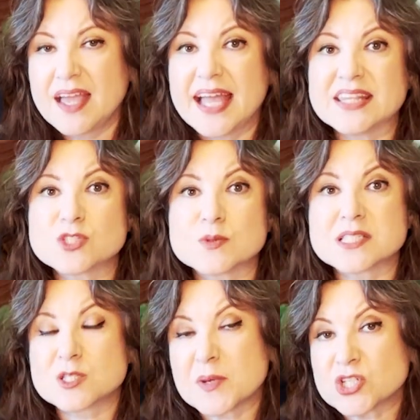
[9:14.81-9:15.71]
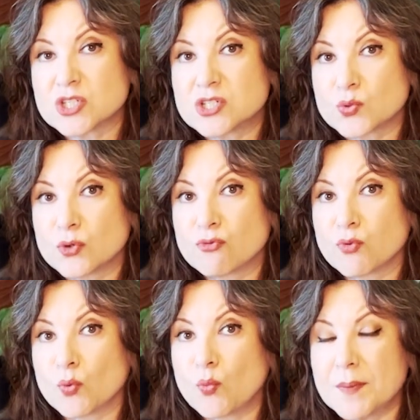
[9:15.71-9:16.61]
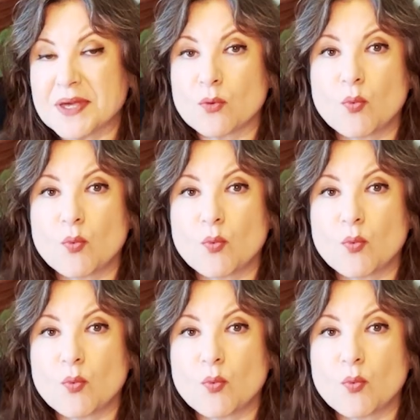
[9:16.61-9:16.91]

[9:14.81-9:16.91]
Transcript: And this was especially true for women.